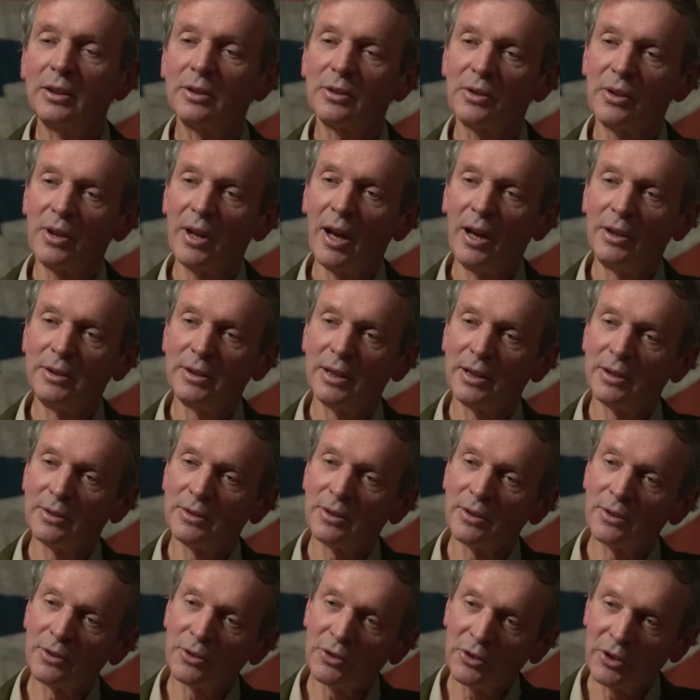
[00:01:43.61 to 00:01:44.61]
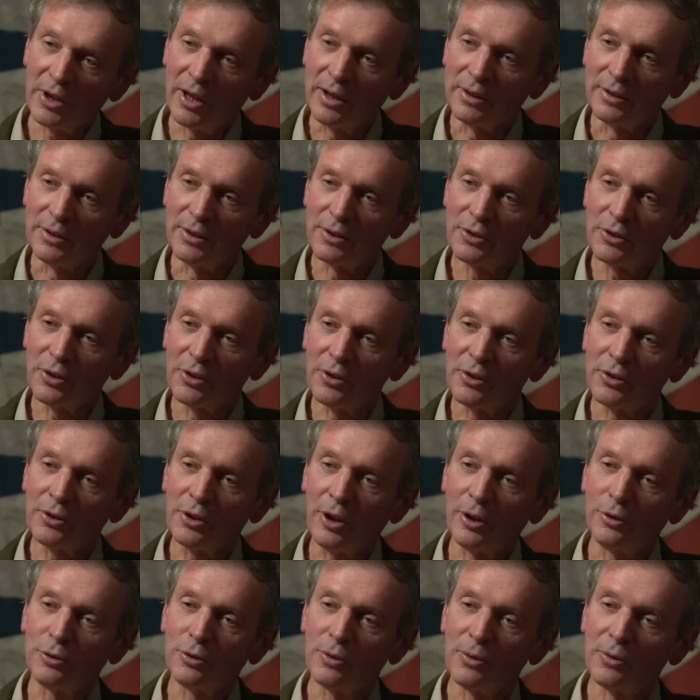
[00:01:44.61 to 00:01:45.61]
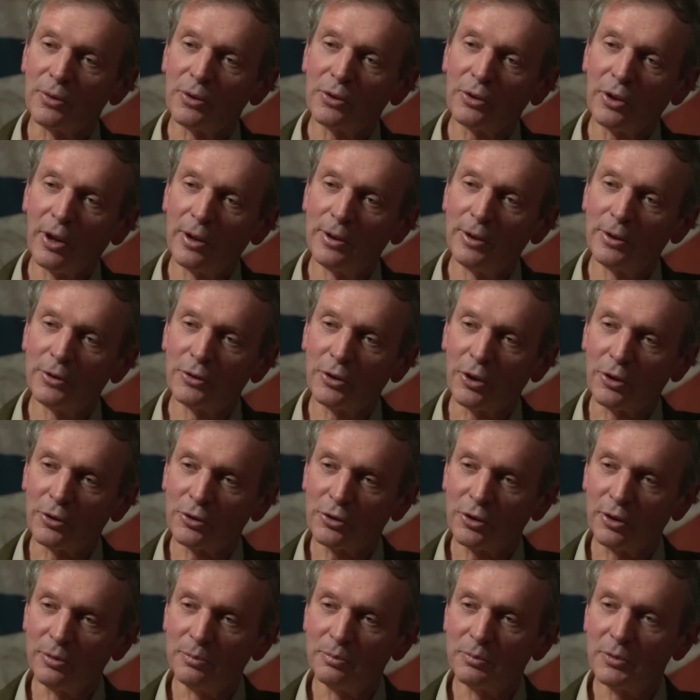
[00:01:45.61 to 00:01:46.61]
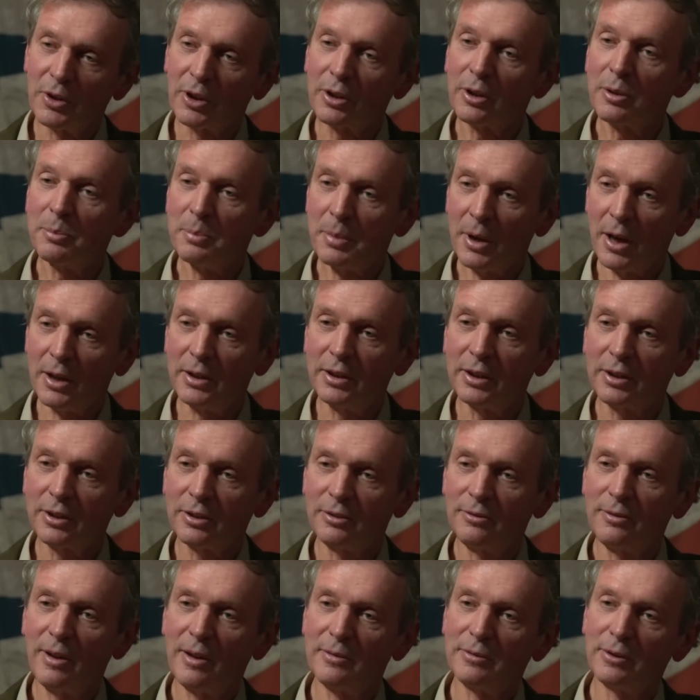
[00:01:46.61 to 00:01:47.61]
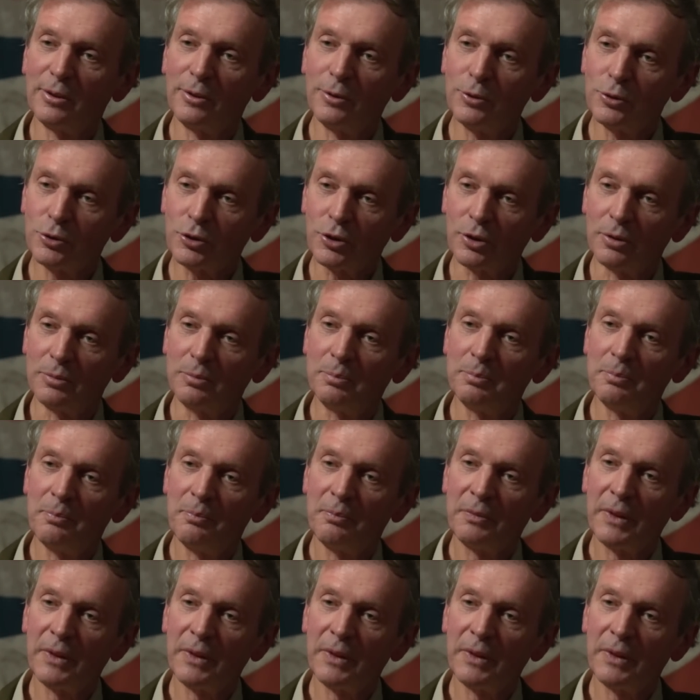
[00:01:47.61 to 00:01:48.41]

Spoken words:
to the idea that the Sun's at the center of the solar system, the Copernican Revolution.